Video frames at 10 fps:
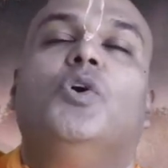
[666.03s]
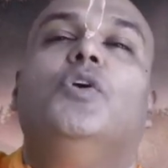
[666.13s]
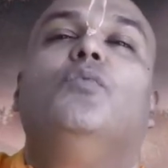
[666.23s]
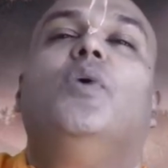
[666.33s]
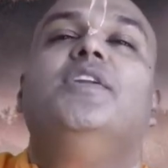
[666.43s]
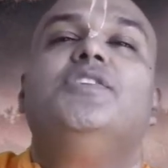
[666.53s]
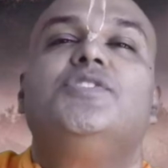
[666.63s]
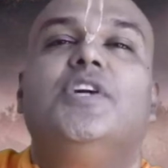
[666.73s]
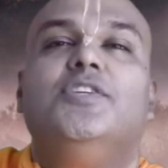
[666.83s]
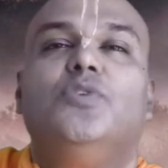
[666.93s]
or one
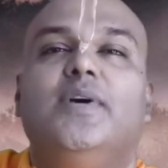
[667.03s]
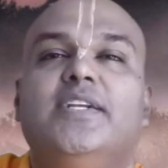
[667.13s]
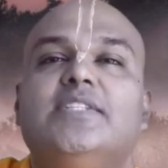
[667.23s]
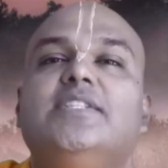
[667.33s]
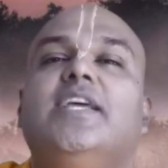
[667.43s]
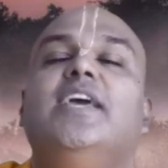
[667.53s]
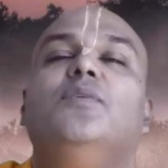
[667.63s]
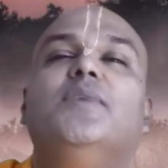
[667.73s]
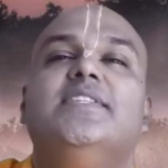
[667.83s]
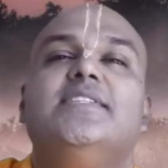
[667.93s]
is trying to
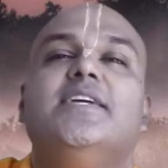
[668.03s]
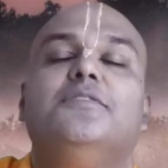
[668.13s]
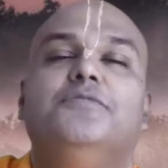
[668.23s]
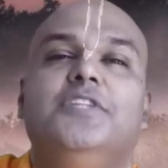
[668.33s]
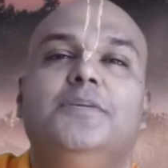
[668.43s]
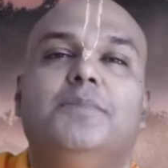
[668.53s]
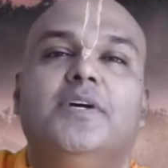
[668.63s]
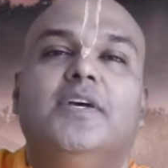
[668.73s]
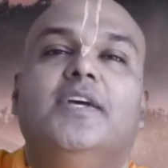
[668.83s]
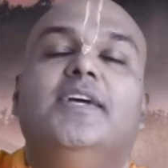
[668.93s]
understand oneself deeper.